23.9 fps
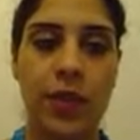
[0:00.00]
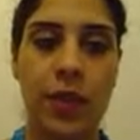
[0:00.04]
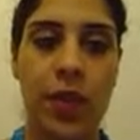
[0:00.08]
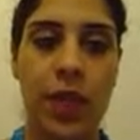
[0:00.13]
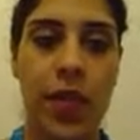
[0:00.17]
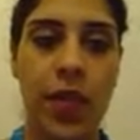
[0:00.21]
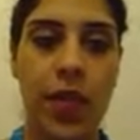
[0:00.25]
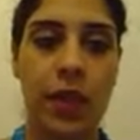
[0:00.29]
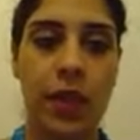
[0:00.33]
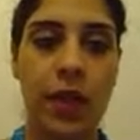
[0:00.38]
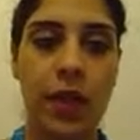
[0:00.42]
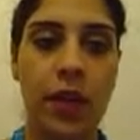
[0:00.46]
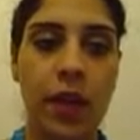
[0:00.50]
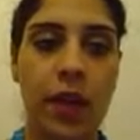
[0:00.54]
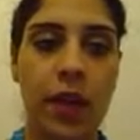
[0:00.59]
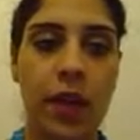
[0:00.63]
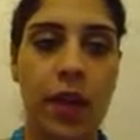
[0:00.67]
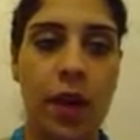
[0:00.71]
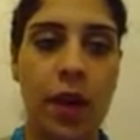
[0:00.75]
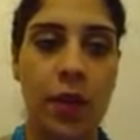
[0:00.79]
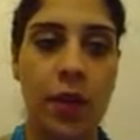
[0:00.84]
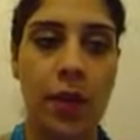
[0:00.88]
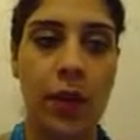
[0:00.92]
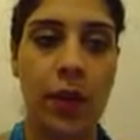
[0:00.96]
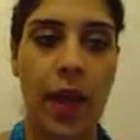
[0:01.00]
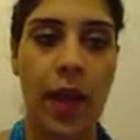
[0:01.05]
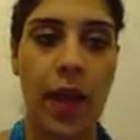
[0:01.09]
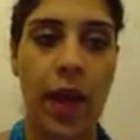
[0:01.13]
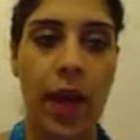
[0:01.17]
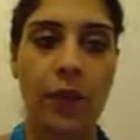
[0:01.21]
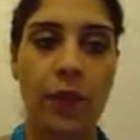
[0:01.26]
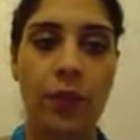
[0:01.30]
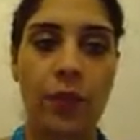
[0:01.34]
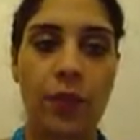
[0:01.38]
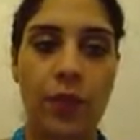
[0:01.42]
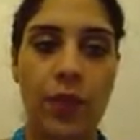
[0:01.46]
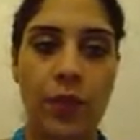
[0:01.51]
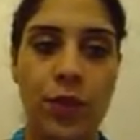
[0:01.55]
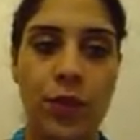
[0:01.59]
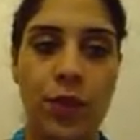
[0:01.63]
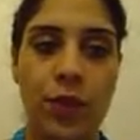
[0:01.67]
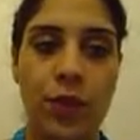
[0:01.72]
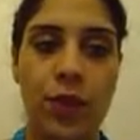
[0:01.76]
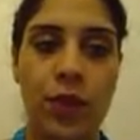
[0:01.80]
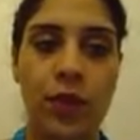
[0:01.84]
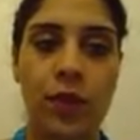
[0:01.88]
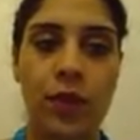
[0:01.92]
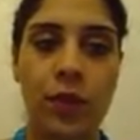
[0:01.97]
Here we have to
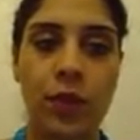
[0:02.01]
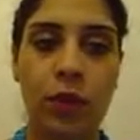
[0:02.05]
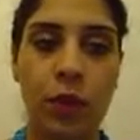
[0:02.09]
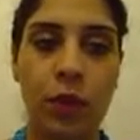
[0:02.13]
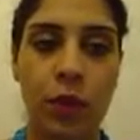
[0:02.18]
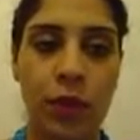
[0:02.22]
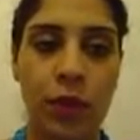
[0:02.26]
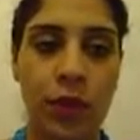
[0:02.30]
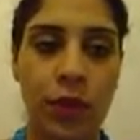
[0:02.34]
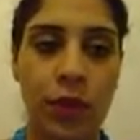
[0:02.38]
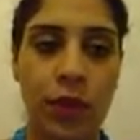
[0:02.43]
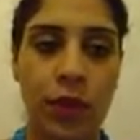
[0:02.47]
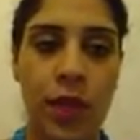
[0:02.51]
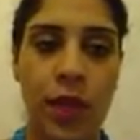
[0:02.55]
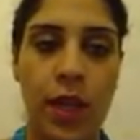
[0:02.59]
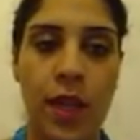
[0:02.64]
circle the taller.